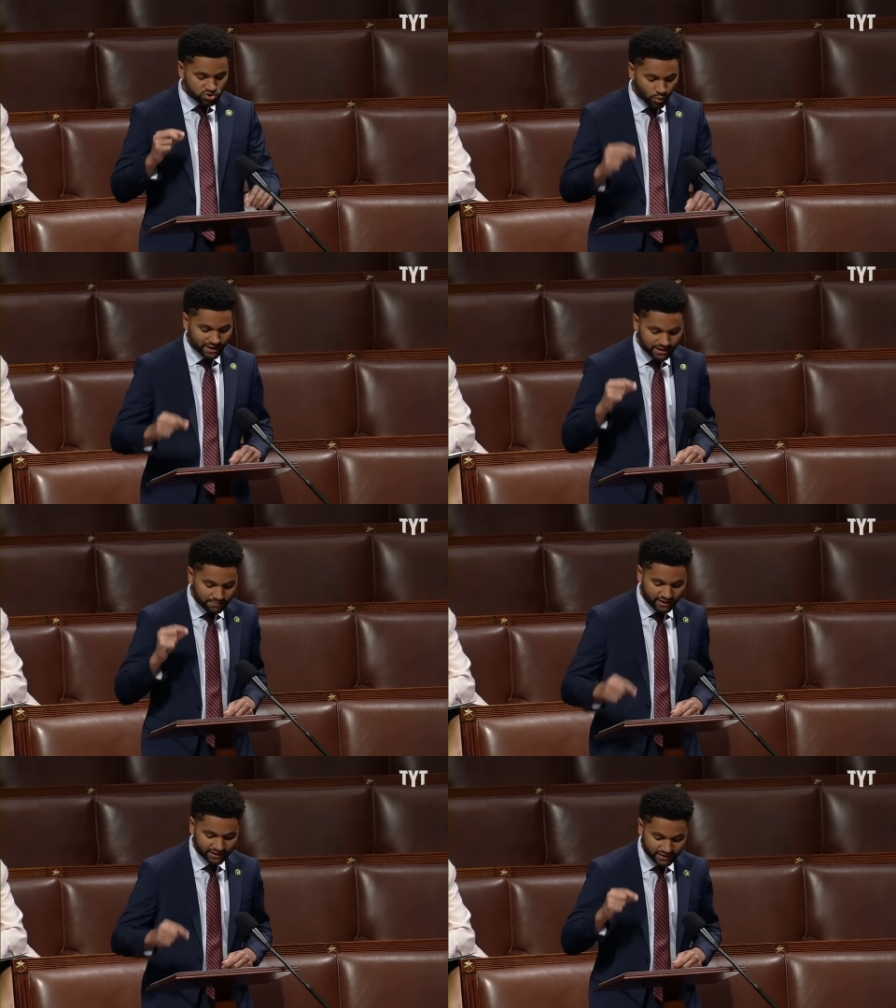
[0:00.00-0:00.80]

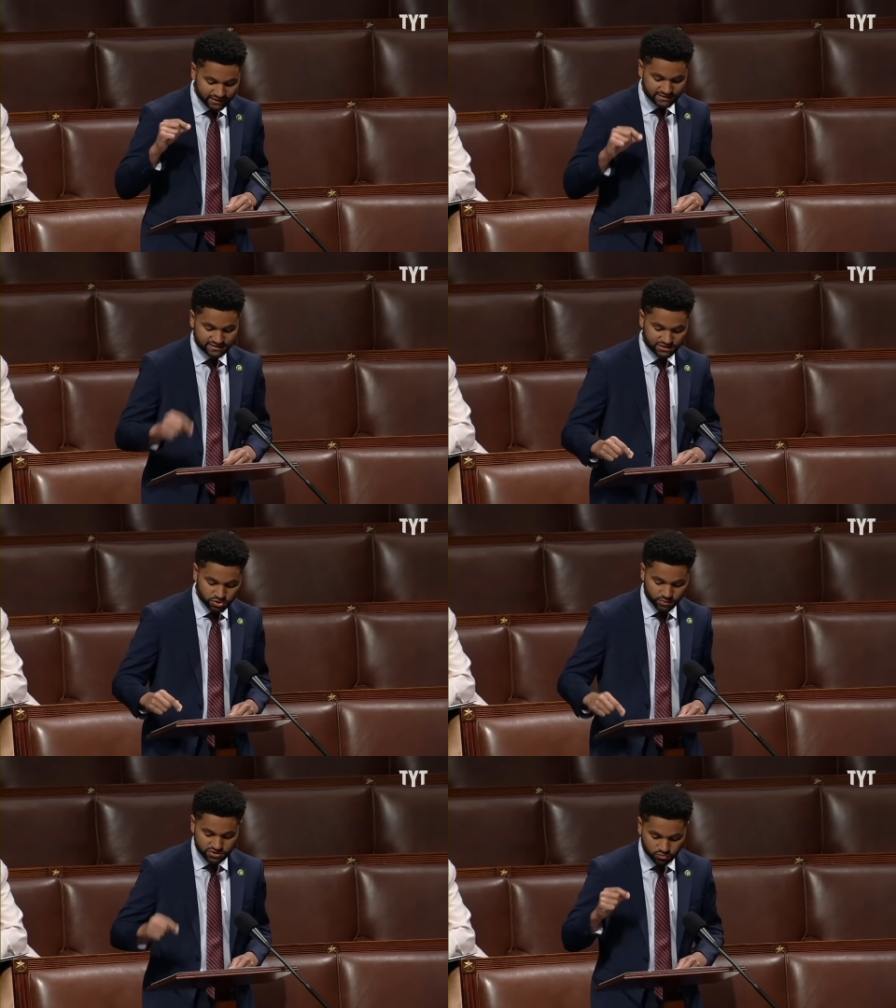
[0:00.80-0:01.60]
twenty million
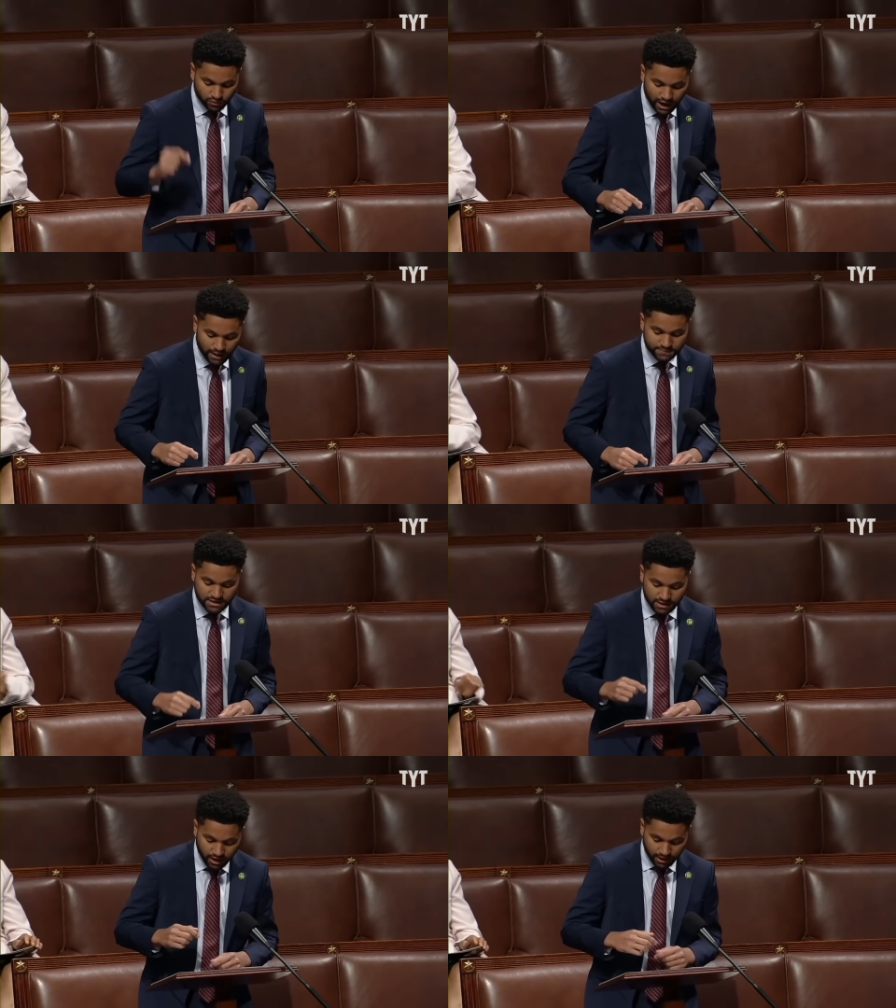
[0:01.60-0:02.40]
constituents
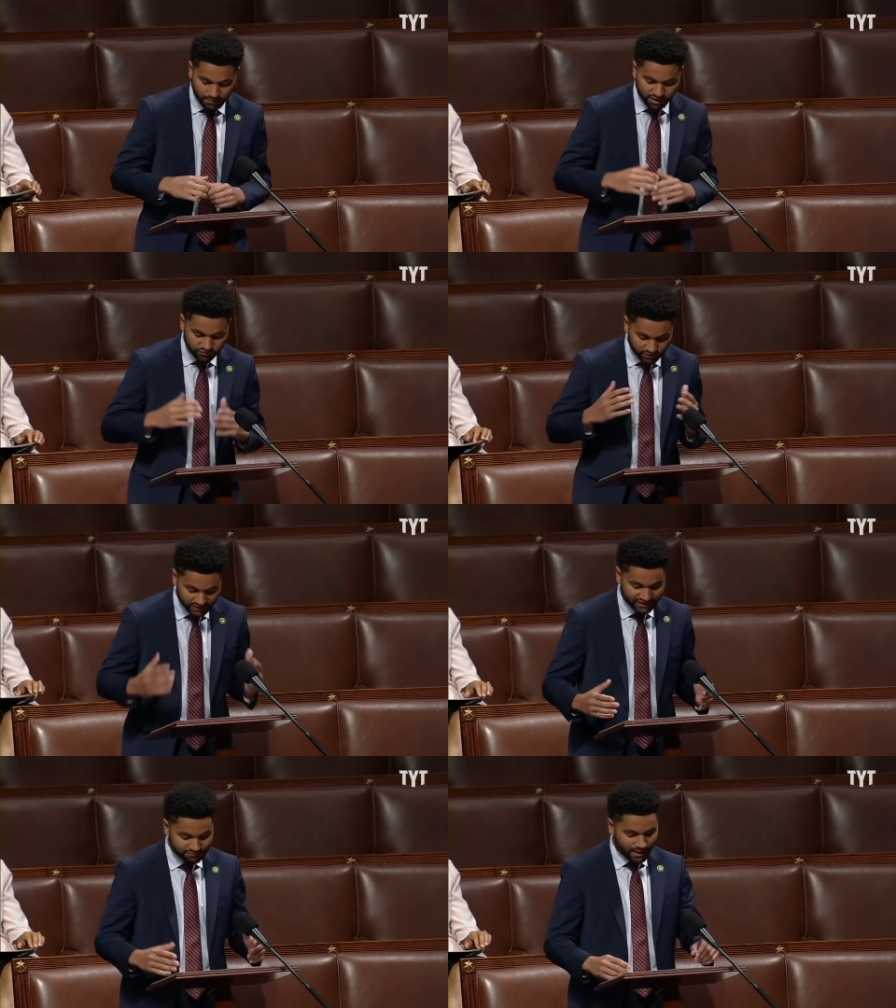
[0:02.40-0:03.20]
robbed um, of
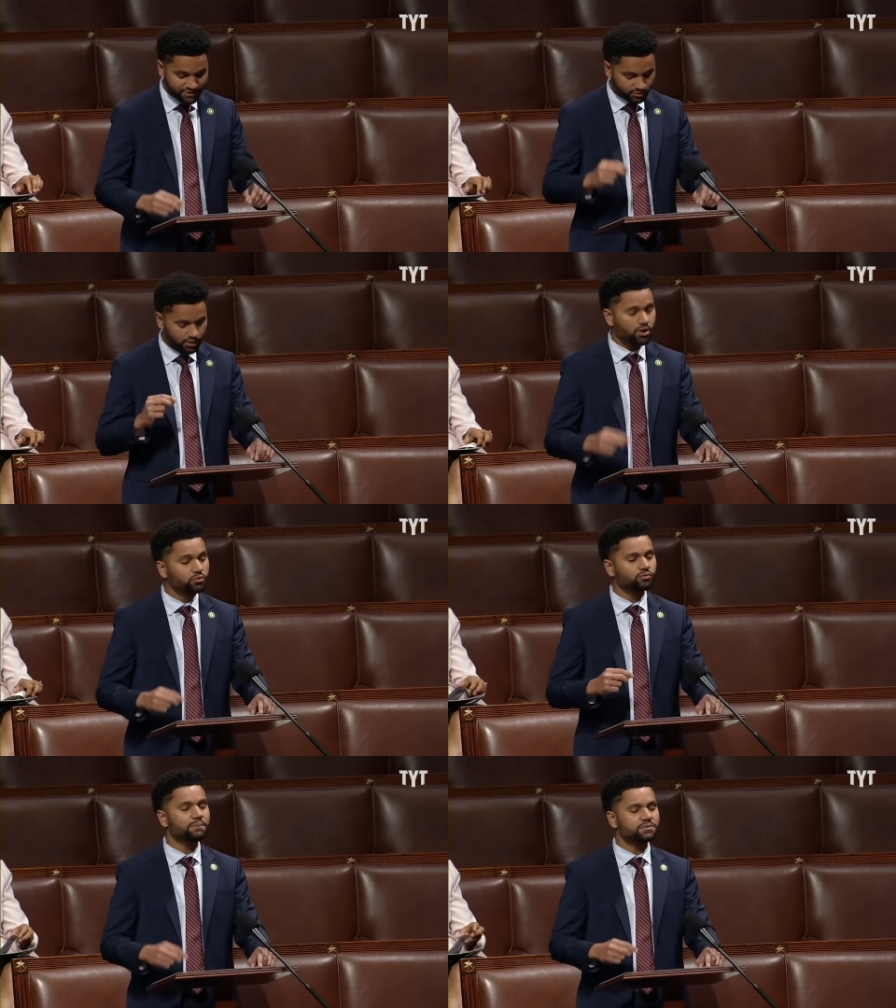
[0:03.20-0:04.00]
relief by their
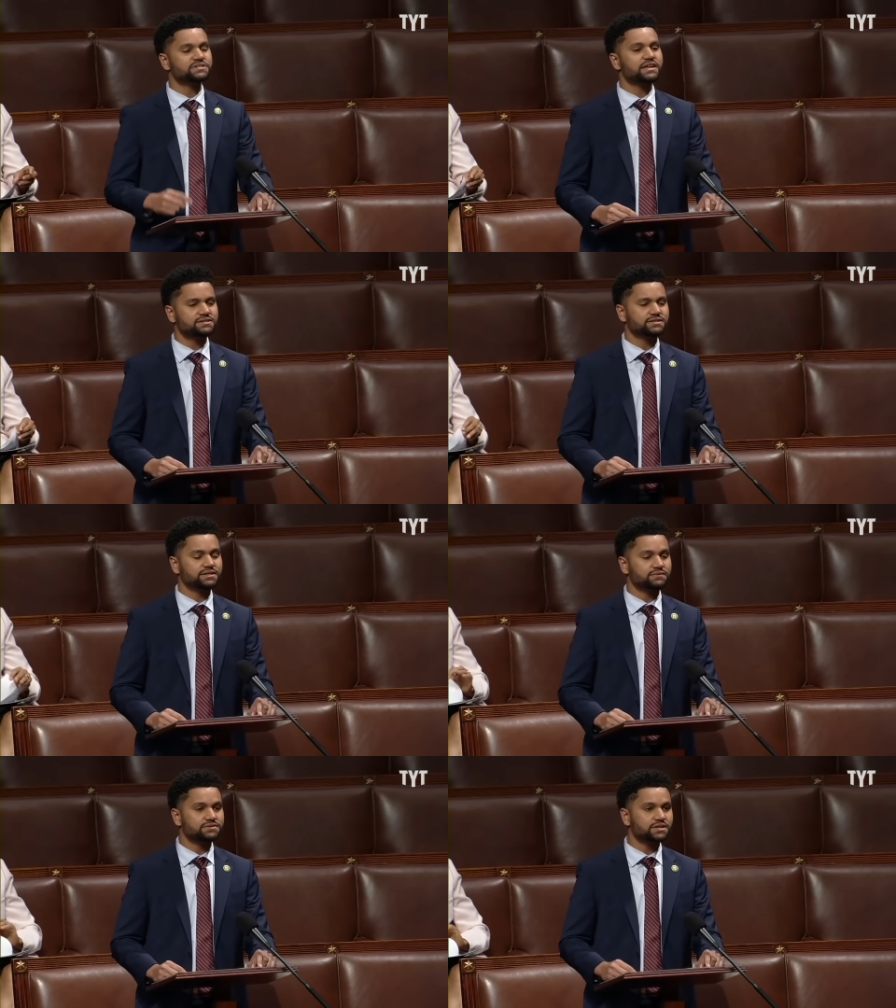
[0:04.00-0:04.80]
own
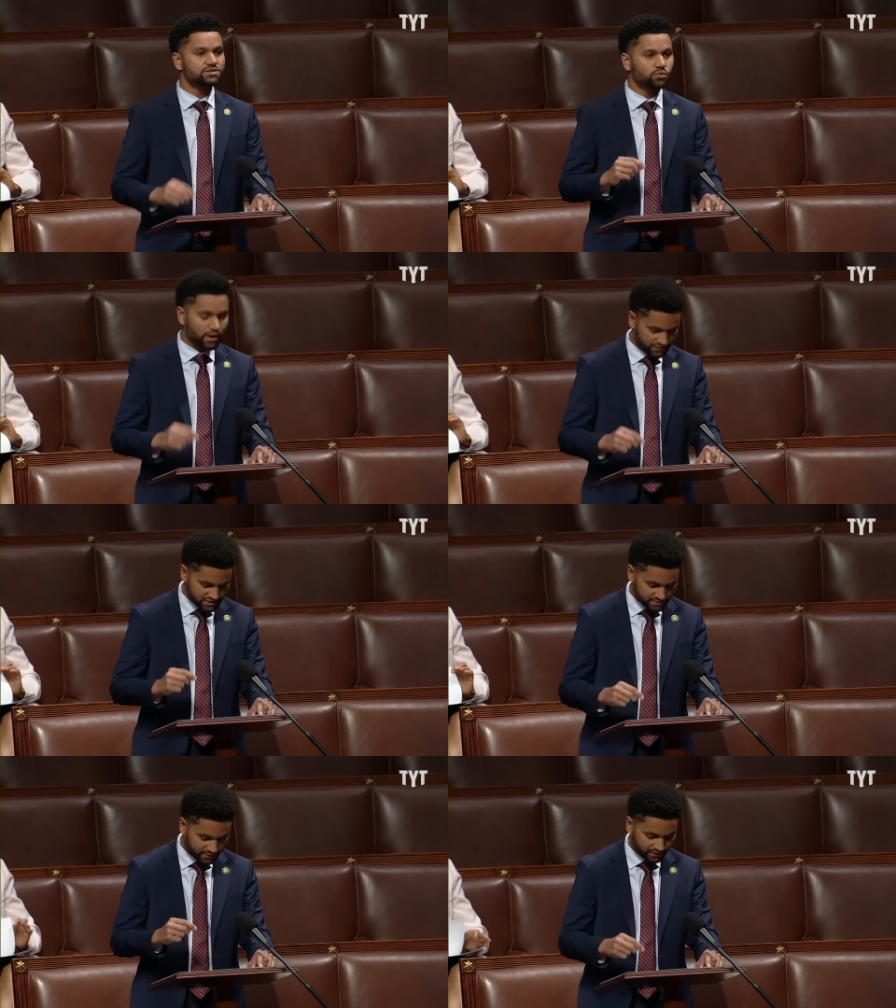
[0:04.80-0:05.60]
representatives is
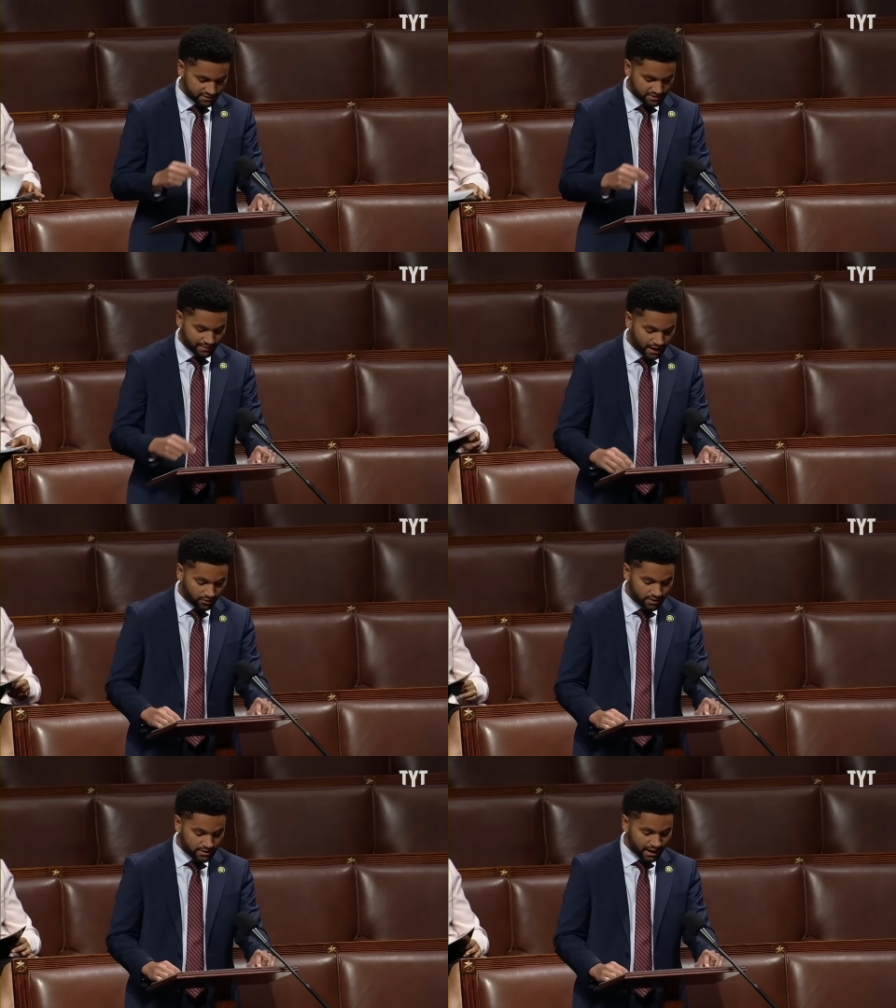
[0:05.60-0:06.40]
what this bill is
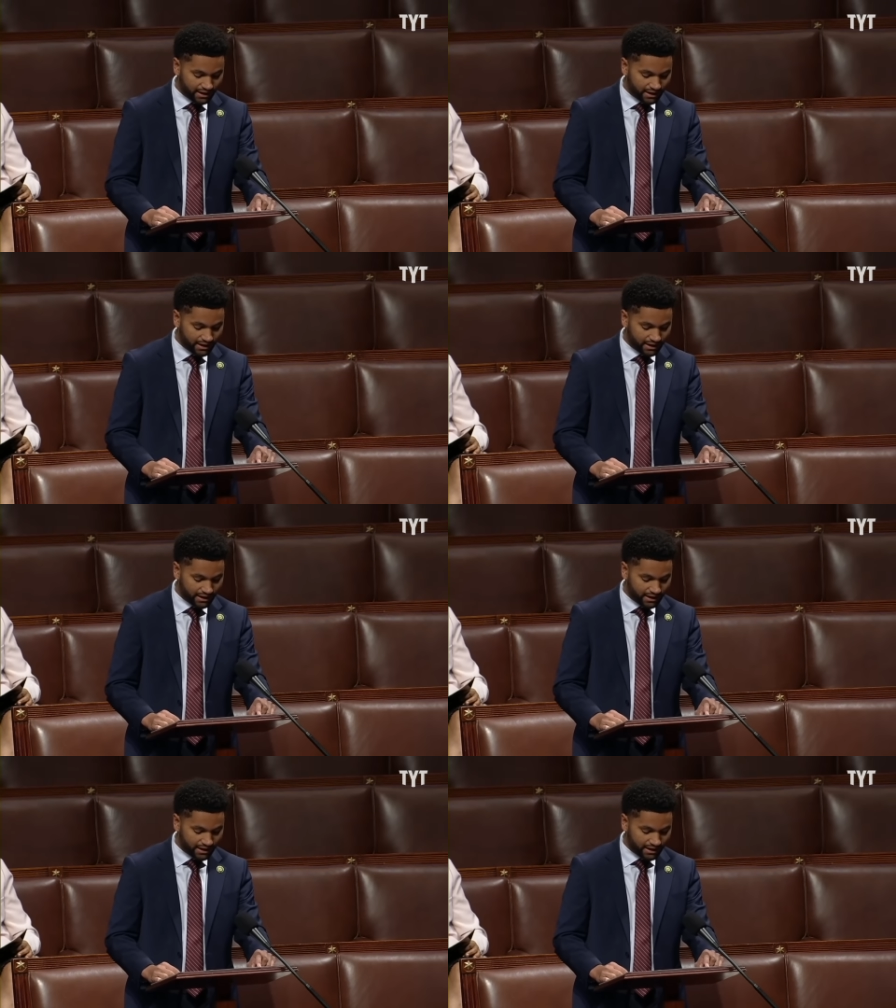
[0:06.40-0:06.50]
about.